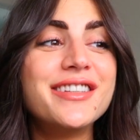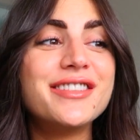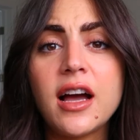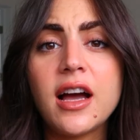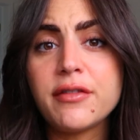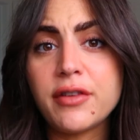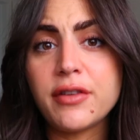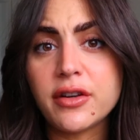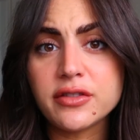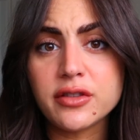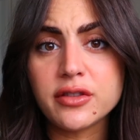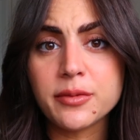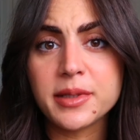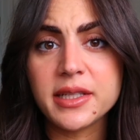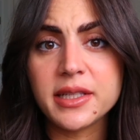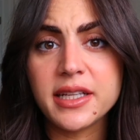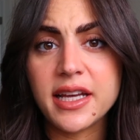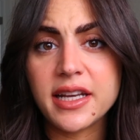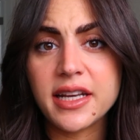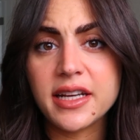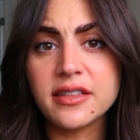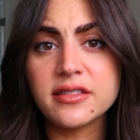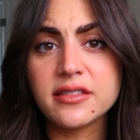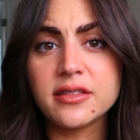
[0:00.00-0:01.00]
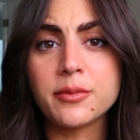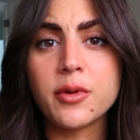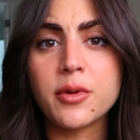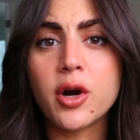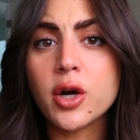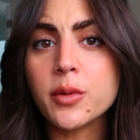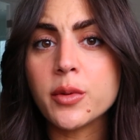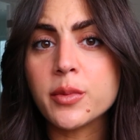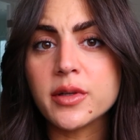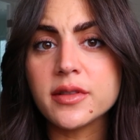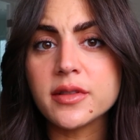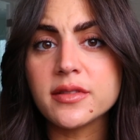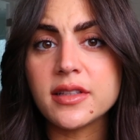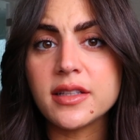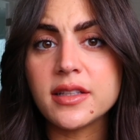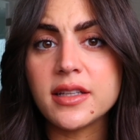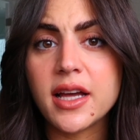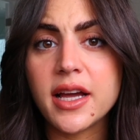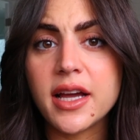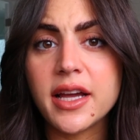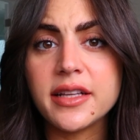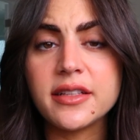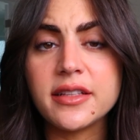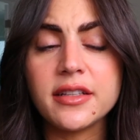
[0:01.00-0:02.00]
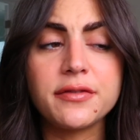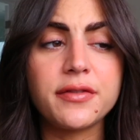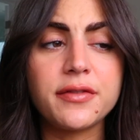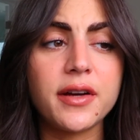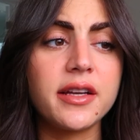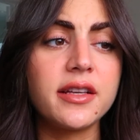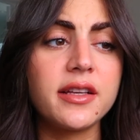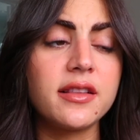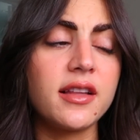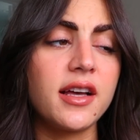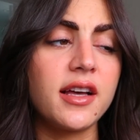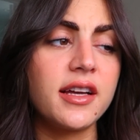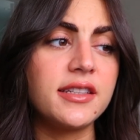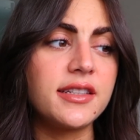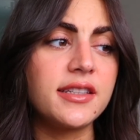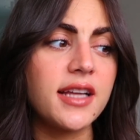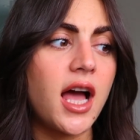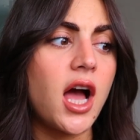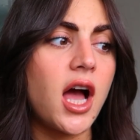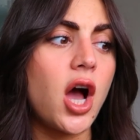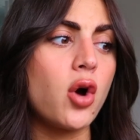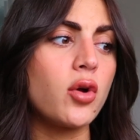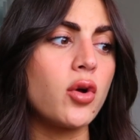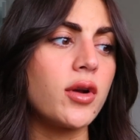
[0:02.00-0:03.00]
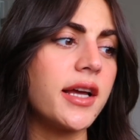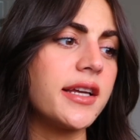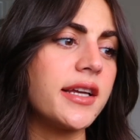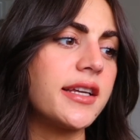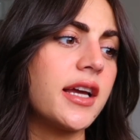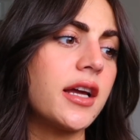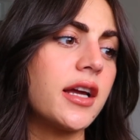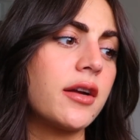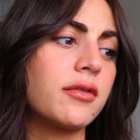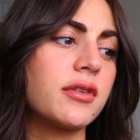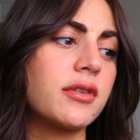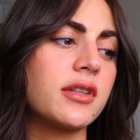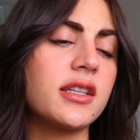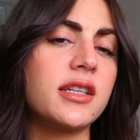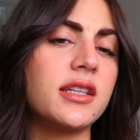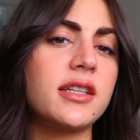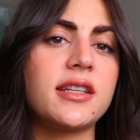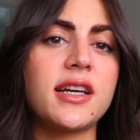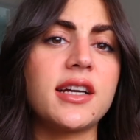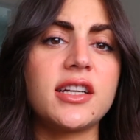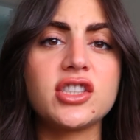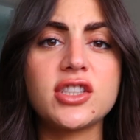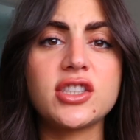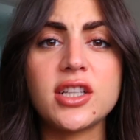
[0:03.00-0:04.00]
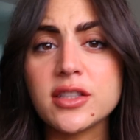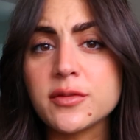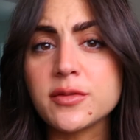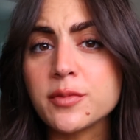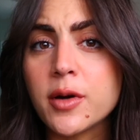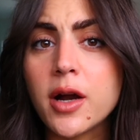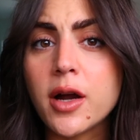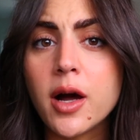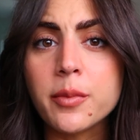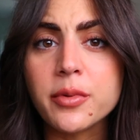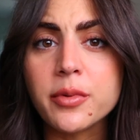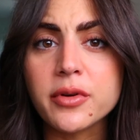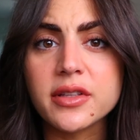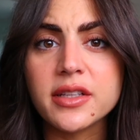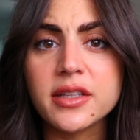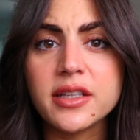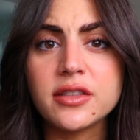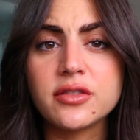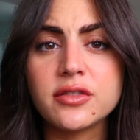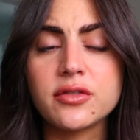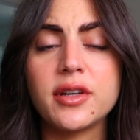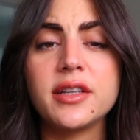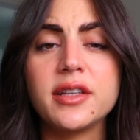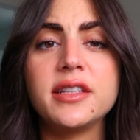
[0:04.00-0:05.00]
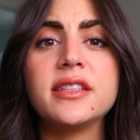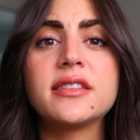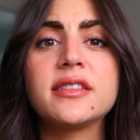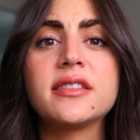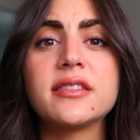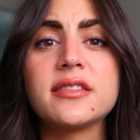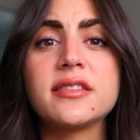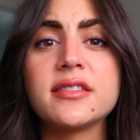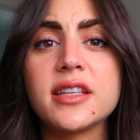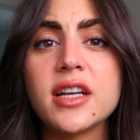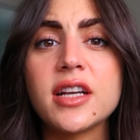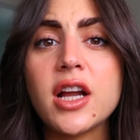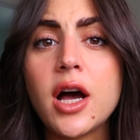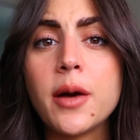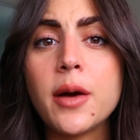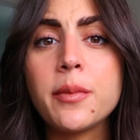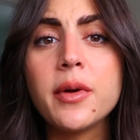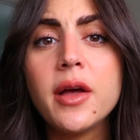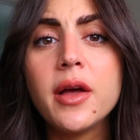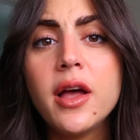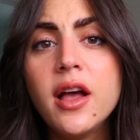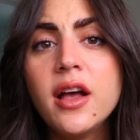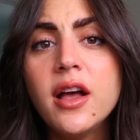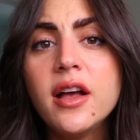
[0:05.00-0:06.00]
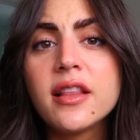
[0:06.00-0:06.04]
I've also been getting some heartburns at night. If I lie down, I can't really digest properly, so I need to sit up.